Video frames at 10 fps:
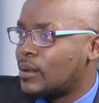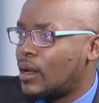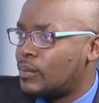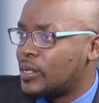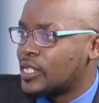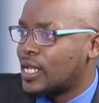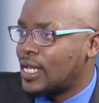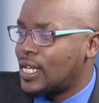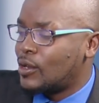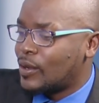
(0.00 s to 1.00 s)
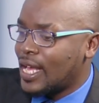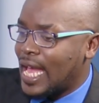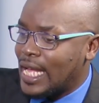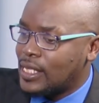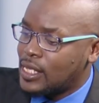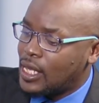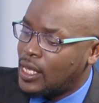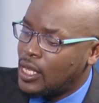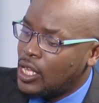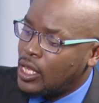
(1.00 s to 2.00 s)
particularly looking at
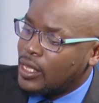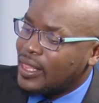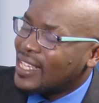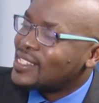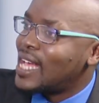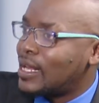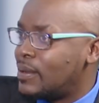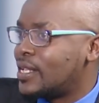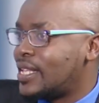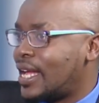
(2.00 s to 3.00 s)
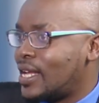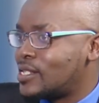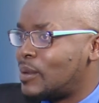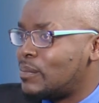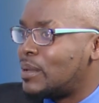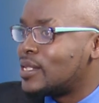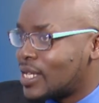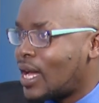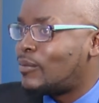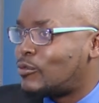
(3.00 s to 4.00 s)
the excitement that has been
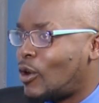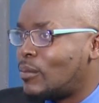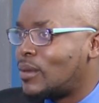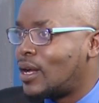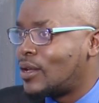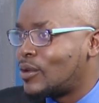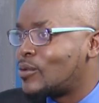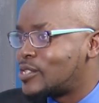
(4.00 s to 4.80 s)
building up from,